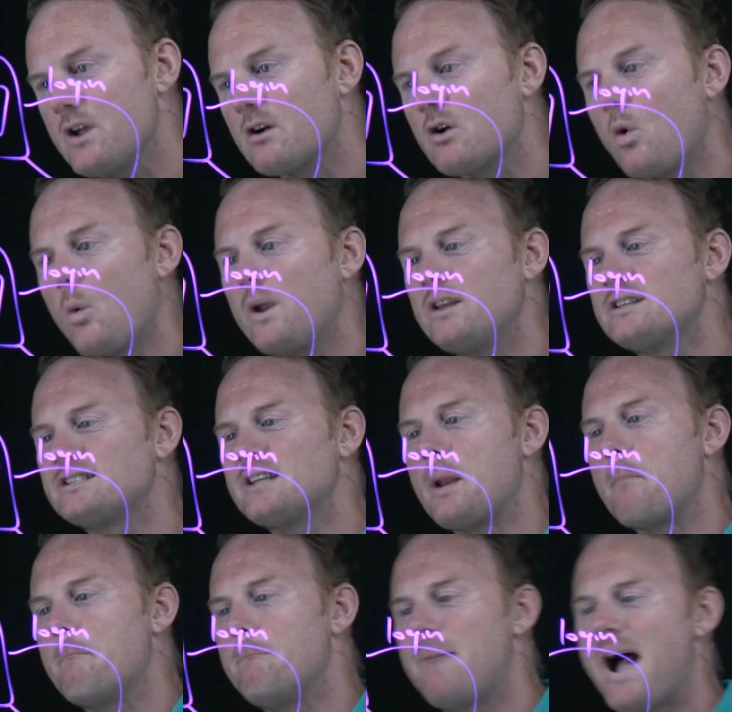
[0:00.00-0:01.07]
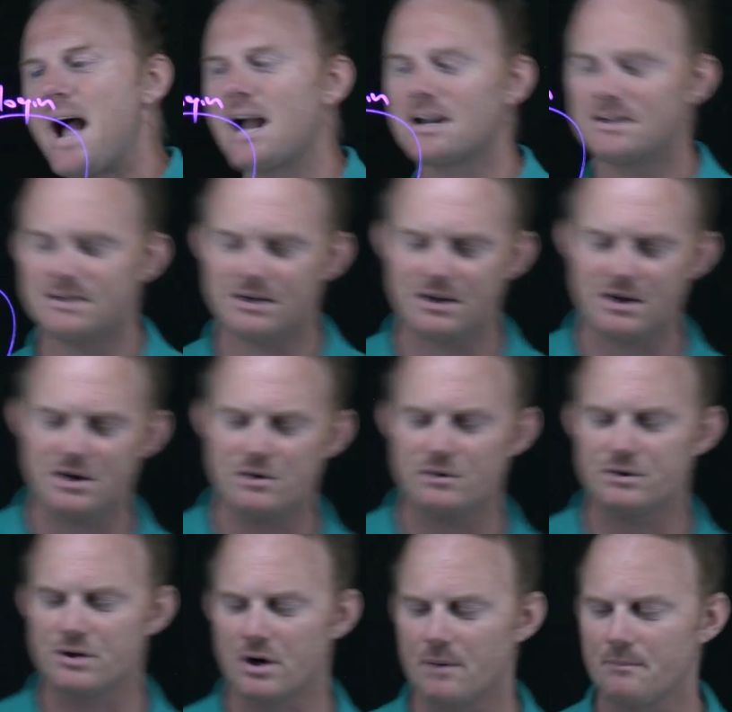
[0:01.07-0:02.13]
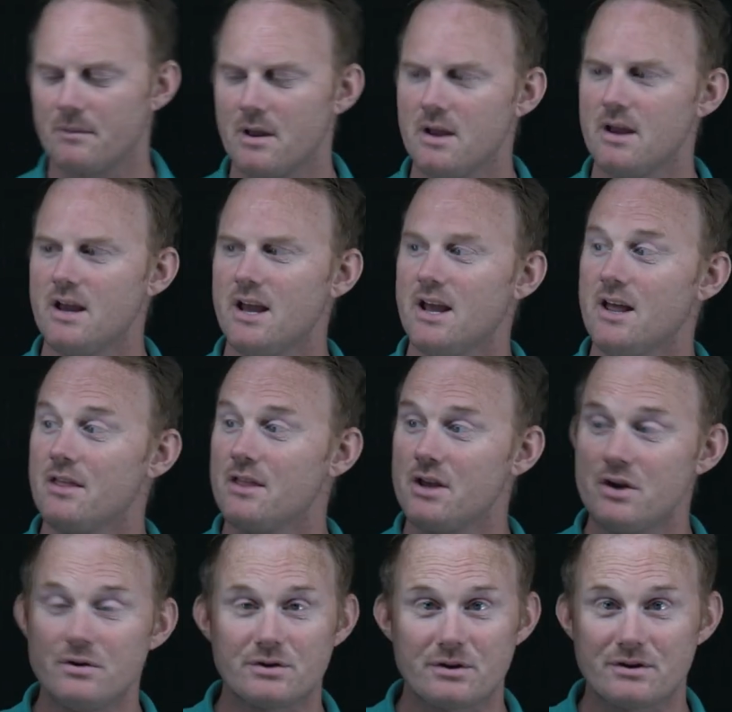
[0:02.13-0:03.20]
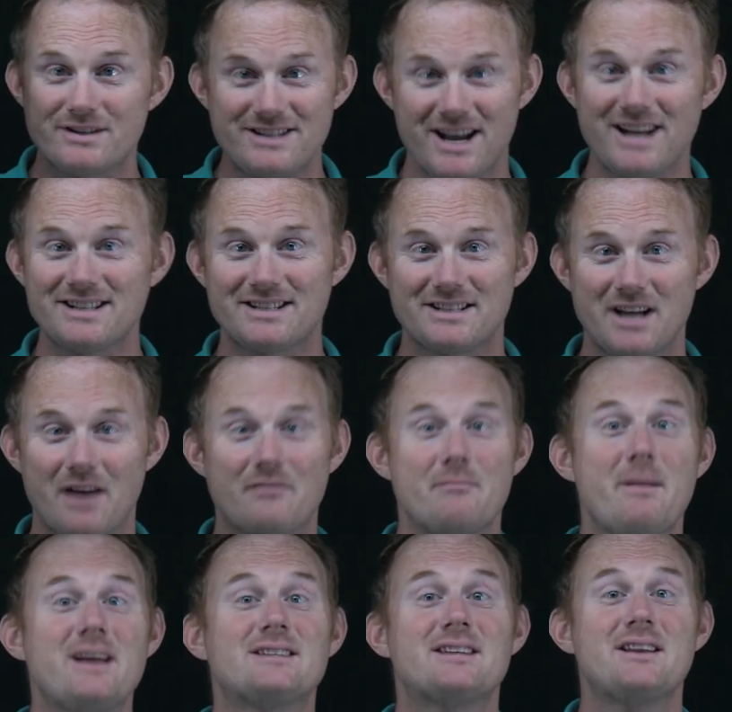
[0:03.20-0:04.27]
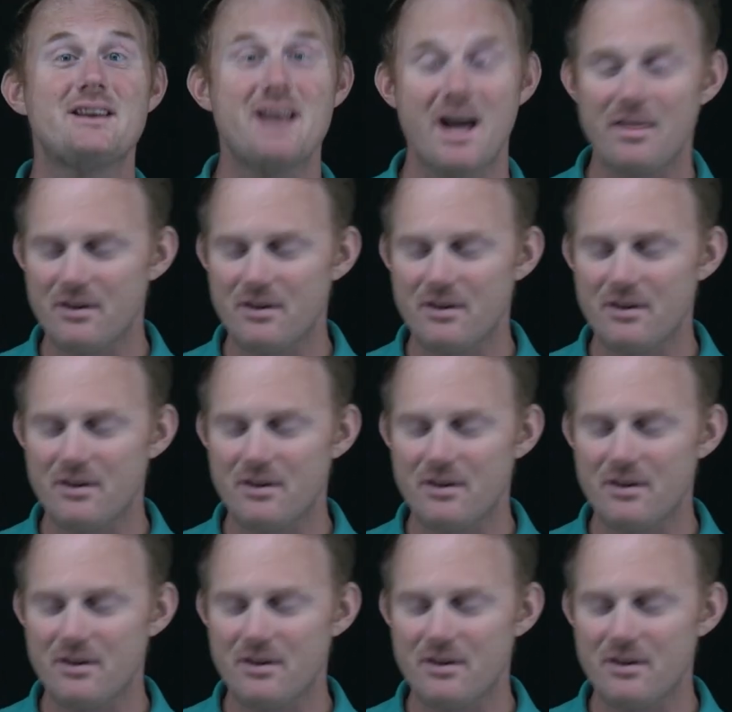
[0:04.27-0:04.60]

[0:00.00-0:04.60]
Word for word: going to send back to the user. The user does stuff, makes another